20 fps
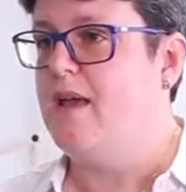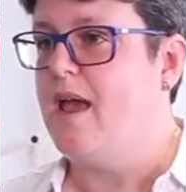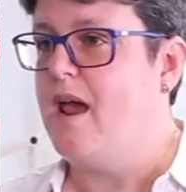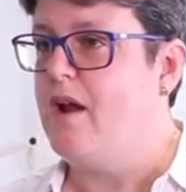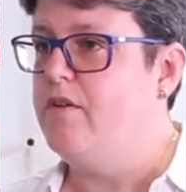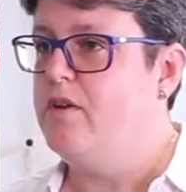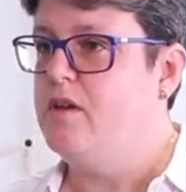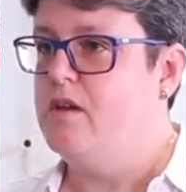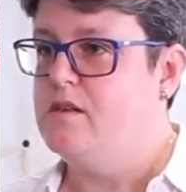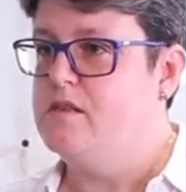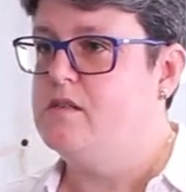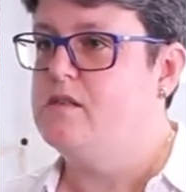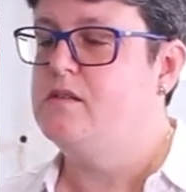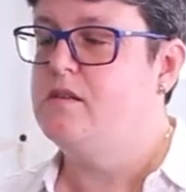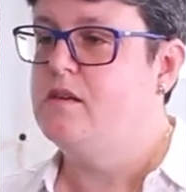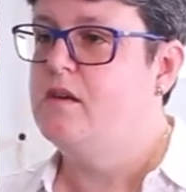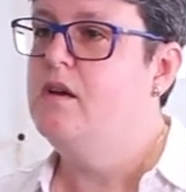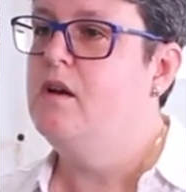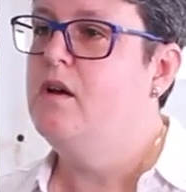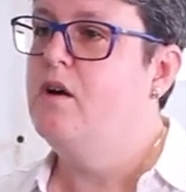
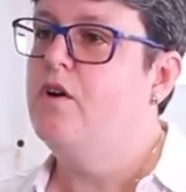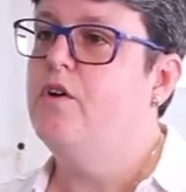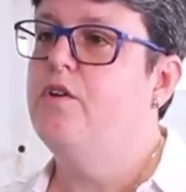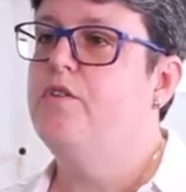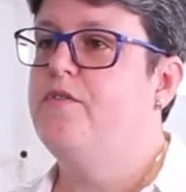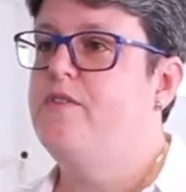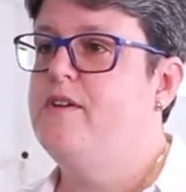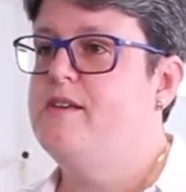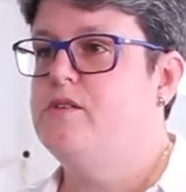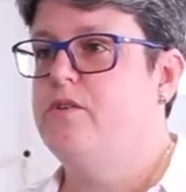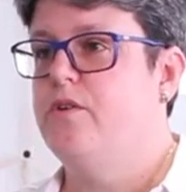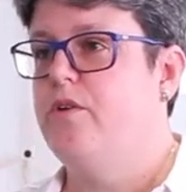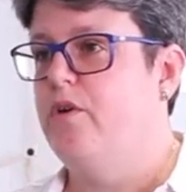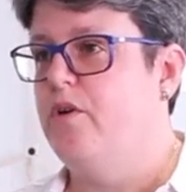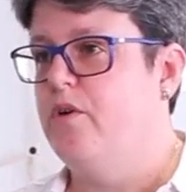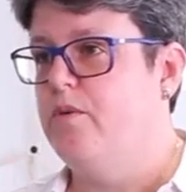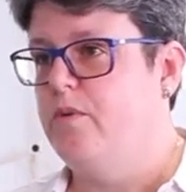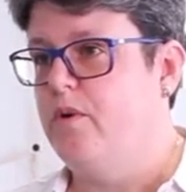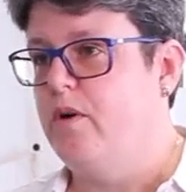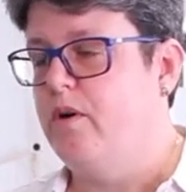areas of his or
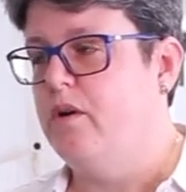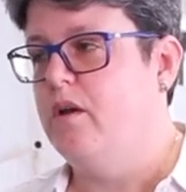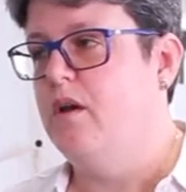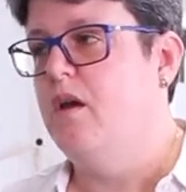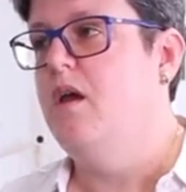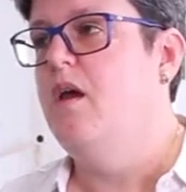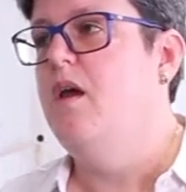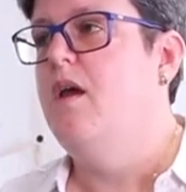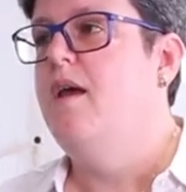her work.